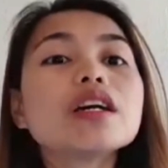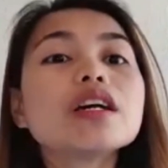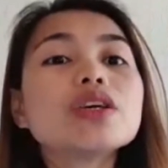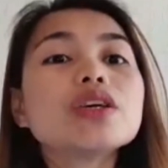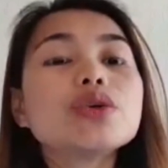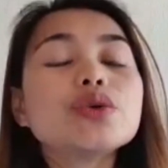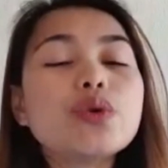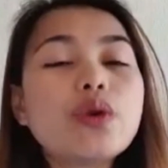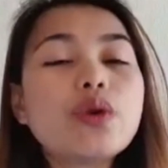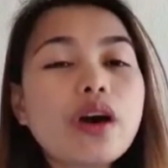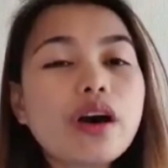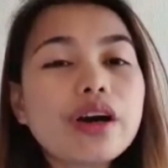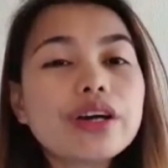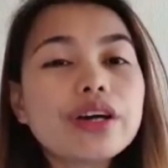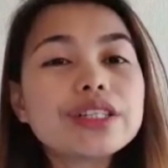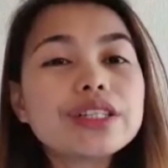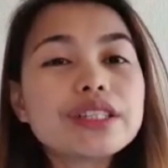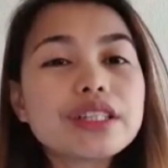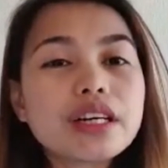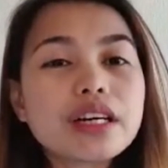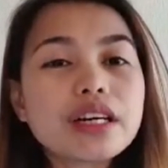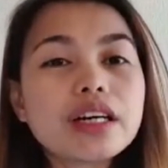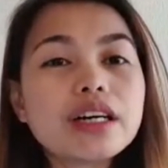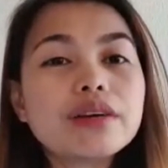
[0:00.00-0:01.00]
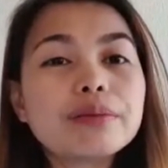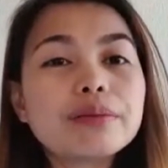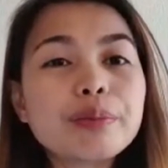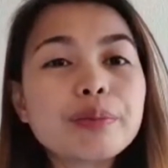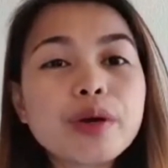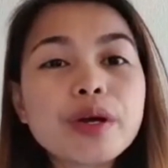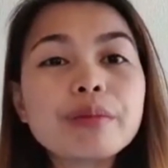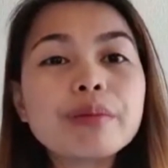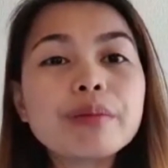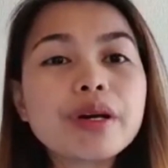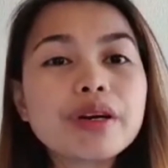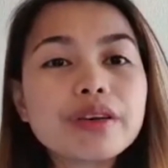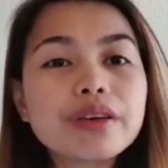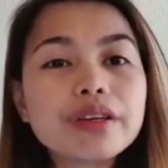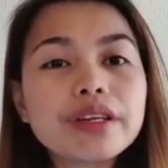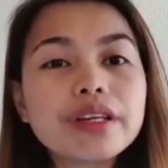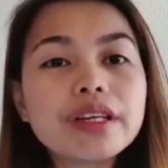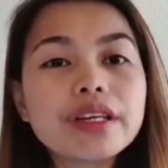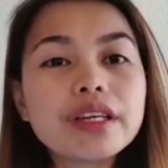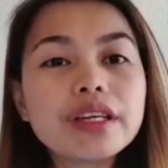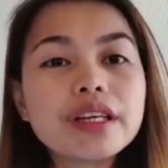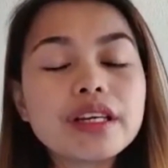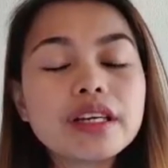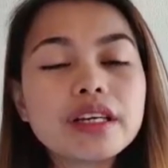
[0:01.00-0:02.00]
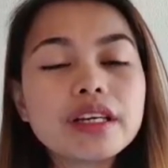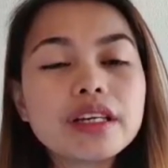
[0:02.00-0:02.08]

you are the primary,